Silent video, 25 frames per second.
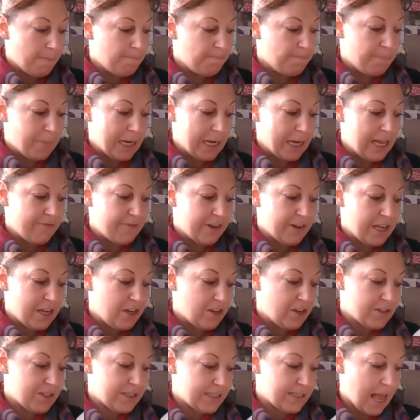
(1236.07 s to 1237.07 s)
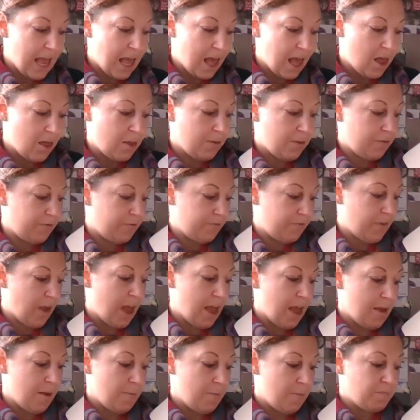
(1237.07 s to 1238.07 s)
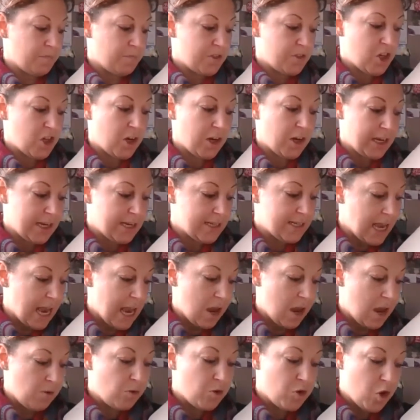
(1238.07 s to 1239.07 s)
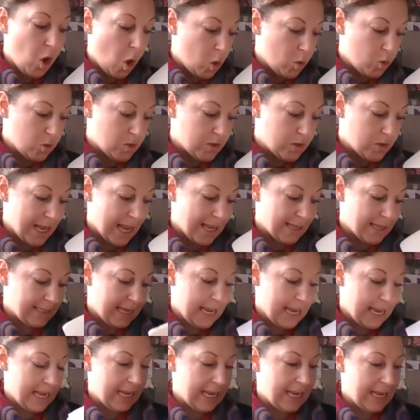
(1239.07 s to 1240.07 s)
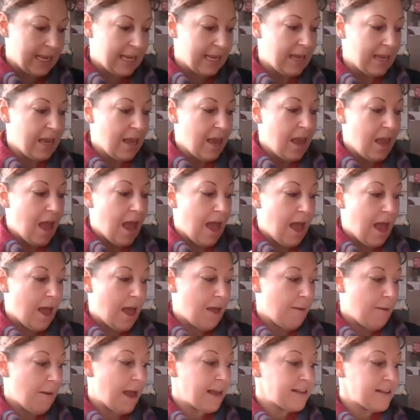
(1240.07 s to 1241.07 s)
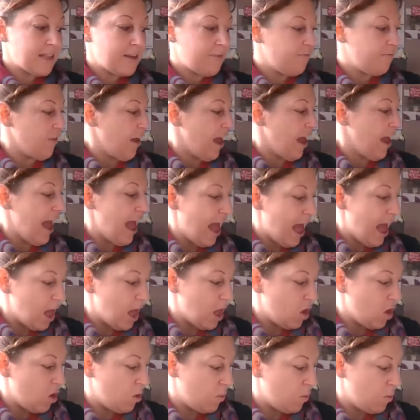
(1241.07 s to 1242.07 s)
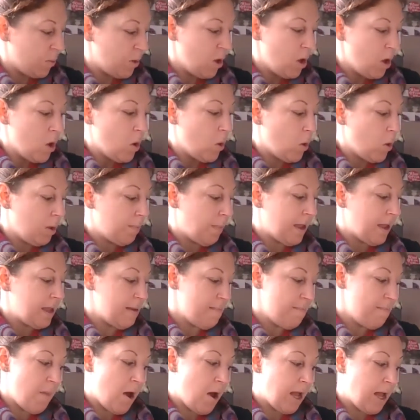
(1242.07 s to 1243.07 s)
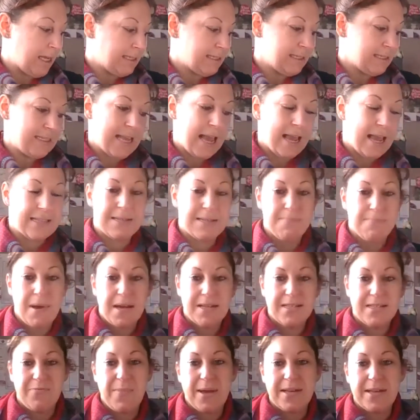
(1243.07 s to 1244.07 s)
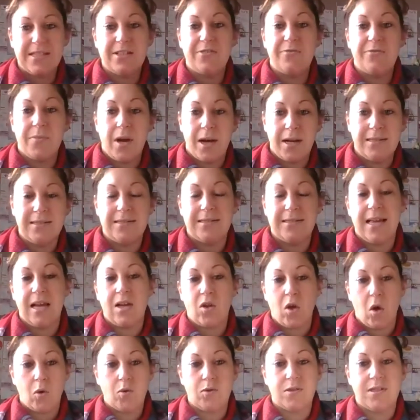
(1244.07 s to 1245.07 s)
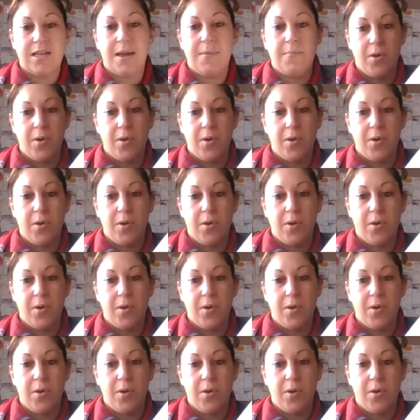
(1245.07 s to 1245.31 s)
believing in yourself, chunking it down, goal setting, asking for help, all about your mindset. It's a massive mindset, goal setting,